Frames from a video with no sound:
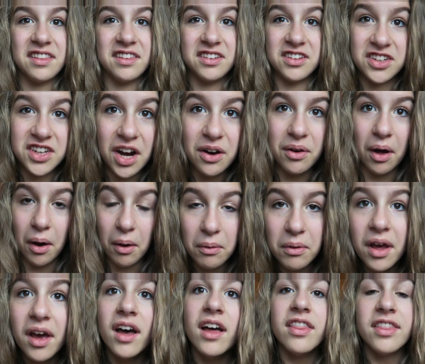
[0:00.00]
to the shout
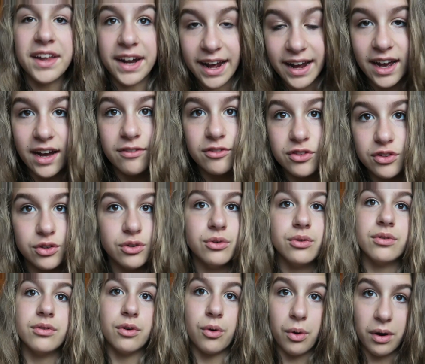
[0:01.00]
out that I have
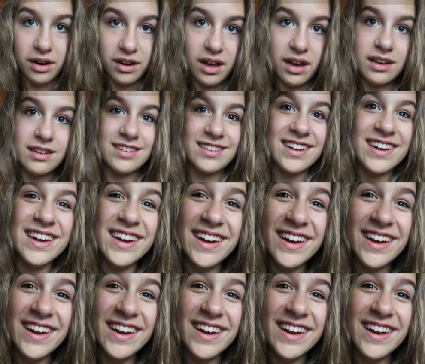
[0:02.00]
to organize.